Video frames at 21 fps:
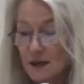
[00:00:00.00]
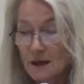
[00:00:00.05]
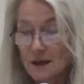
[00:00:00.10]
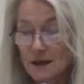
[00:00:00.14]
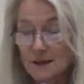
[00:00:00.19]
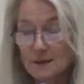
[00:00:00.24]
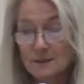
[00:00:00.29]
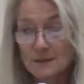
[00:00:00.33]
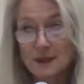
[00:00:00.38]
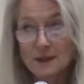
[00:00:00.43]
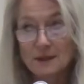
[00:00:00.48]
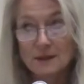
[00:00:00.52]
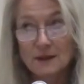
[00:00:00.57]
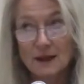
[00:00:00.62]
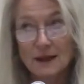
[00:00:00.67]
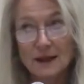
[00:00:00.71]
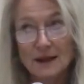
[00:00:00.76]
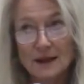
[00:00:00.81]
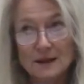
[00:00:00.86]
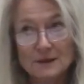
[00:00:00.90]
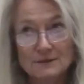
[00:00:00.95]
a
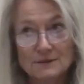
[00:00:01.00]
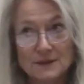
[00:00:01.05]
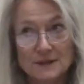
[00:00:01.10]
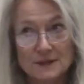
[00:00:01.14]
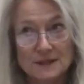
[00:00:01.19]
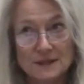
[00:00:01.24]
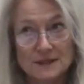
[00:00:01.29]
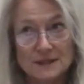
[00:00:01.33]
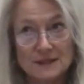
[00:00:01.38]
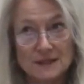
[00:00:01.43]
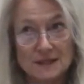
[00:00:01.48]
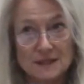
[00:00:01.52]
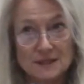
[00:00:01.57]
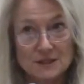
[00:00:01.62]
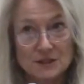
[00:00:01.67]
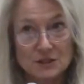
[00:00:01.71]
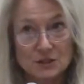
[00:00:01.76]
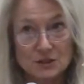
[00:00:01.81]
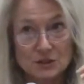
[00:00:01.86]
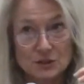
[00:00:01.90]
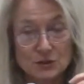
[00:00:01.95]
lot of this
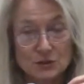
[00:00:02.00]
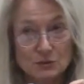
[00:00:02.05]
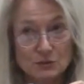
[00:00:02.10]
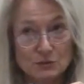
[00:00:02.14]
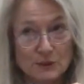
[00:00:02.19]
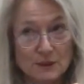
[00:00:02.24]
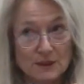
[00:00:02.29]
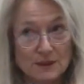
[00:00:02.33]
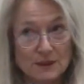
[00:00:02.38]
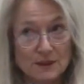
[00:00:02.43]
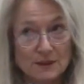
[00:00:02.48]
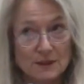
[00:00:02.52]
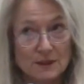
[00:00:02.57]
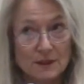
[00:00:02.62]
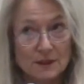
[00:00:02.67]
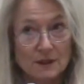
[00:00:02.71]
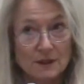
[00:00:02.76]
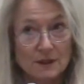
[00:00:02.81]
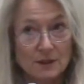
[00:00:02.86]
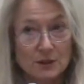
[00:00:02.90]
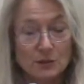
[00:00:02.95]
has to do with, and the
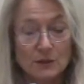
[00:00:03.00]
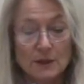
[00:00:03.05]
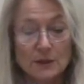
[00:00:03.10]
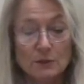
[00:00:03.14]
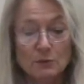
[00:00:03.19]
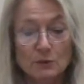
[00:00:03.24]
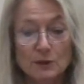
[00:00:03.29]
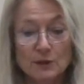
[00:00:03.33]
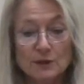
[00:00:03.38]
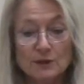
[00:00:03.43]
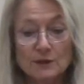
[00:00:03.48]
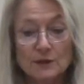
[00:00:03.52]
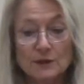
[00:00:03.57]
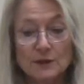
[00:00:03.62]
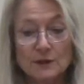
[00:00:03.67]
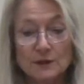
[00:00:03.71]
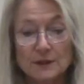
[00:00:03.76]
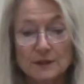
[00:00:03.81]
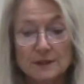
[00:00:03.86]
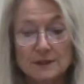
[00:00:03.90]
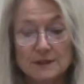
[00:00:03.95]
ongoing work
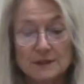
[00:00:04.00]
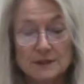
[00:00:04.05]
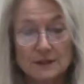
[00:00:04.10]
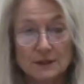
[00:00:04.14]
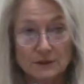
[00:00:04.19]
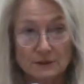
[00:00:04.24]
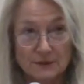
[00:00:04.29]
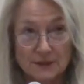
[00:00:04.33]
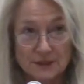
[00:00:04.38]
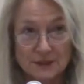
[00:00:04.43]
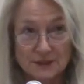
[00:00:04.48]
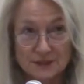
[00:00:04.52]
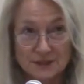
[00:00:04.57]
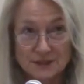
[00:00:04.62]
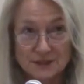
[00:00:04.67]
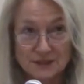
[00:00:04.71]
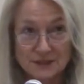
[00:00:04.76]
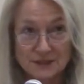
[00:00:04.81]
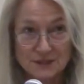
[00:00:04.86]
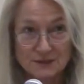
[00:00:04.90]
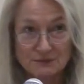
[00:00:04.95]
there is delving into
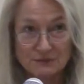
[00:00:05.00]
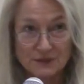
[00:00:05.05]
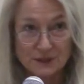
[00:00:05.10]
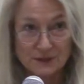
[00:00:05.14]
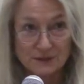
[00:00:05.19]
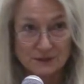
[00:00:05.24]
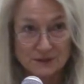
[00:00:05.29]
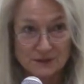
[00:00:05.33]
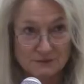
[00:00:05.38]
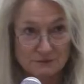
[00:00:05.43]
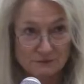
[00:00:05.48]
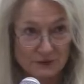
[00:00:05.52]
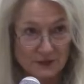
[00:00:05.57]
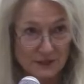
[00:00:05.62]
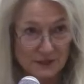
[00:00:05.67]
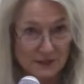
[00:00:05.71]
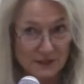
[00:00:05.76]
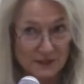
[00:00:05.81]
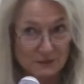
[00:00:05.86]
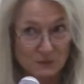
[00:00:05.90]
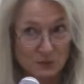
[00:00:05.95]
these files and
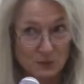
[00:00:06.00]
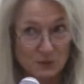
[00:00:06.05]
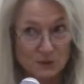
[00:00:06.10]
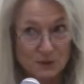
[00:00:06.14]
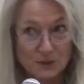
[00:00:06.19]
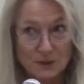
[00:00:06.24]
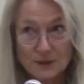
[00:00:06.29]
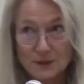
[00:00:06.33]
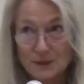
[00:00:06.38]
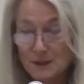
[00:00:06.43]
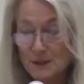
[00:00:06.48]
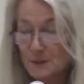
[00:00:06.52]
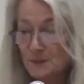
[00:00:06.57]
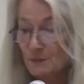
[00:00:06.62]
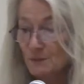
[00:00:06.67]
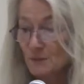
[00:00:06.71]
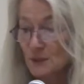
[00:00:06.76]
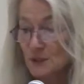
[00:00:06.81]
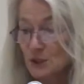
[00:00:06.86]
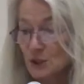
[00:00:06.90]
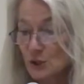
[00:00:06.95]
finding more
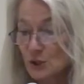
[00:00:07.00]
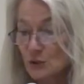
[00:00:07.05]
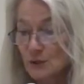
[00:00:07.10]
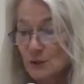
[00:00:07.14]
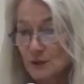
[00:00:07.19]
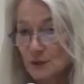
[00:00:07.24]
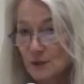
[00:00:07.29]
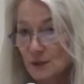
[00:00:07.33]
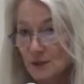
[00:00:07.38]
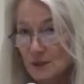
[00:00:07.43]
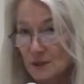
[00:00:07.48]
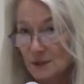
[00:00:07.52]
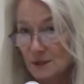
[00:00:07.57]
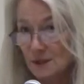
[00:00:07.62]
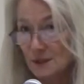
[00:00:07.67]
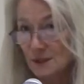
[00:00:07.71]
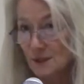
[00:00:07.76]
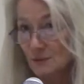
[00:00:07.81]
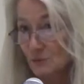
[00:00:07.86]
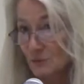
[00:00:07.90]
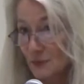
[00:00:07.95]
material that
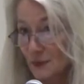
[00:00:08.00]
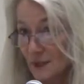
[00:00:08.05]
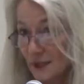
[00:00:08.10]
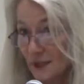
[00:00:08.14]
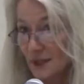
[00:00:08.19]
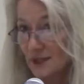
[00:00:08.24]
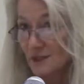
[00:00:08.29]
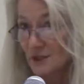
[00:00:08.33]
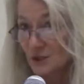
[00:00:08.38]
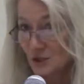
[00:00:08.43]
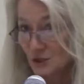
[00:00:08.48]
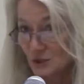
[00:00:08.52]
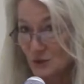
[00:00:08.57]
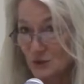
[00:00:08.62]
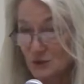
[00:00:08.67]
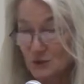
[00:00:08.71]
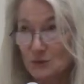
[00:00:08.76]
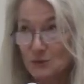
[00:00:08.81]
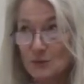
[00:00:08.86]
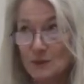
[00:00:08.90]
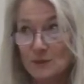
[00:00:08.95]
can relate
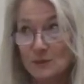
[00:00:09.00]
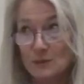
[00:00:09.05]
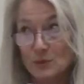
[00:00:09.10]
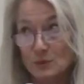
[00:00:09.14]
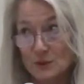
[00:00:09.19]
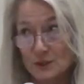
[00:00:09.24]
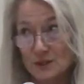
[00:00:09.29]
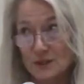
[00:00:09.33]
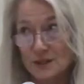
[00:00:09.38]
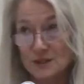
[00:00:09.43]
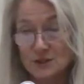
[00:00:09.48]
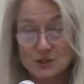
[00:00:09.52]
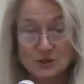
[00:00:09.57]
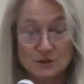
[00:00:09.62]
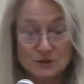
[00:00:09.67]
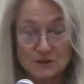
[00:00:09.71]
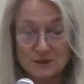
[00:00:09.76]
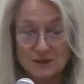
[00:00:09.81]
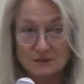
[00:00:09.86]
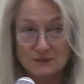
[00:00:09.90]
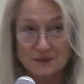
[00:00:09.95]
to important
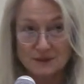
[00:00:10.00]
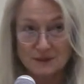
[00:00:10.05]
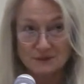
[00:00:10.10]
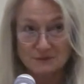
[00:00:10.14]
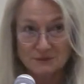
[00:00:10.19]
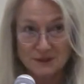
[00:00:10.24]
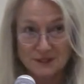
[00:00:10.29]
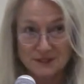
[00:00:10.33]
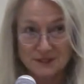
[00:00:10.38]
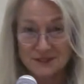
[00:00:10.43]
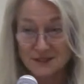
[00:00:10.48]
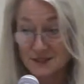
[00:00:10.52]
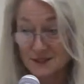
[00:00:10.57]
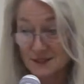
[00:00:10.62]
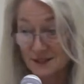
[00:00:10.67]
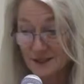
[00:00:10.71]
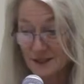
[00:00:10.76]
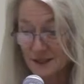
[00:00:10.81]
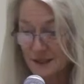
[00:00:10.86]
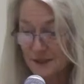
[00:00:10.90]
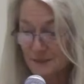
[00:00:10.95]
issues even that face us
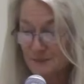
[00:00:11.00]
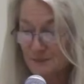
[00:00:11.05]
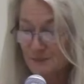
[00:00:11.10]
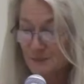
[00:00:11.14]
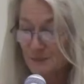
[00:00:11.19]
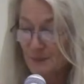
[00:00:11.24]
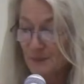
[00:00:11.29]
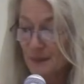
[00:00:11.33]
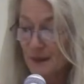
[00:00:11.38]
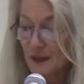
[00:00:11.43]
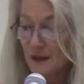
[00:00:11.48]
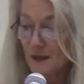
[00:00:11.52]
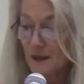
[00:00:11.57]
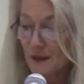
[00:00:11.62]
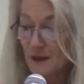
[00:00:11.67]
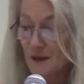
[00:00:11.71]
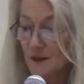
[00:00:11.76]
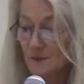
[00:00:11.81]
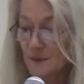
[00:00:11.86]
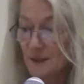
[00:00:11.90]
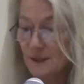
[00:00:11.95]
today.
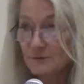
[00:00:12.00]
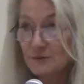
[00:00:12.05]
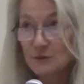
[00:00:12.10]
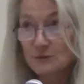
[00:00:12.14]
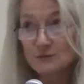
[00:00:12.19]
If